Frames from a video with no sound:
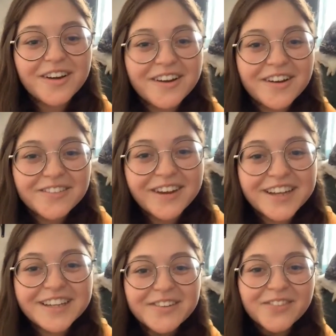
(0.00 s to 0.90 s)
All
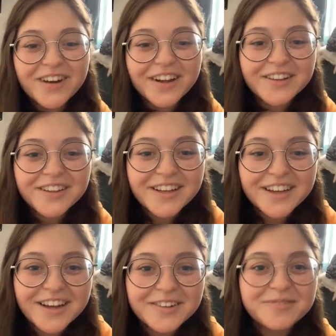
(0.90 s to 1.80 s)
right. Well,
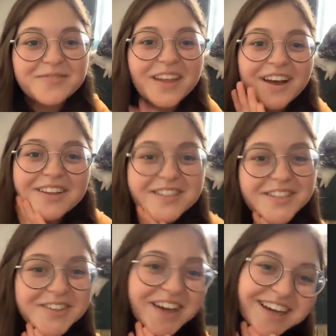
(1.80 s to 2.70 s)
I'll see
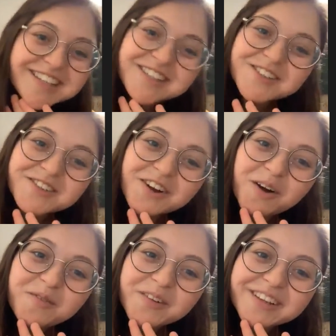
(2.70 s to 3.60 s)
you guys soon,
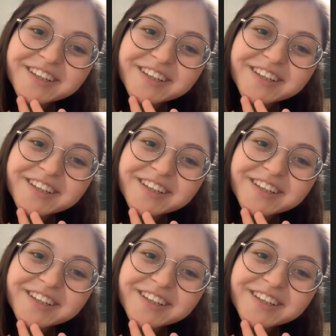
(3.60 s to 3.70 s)
hopefully.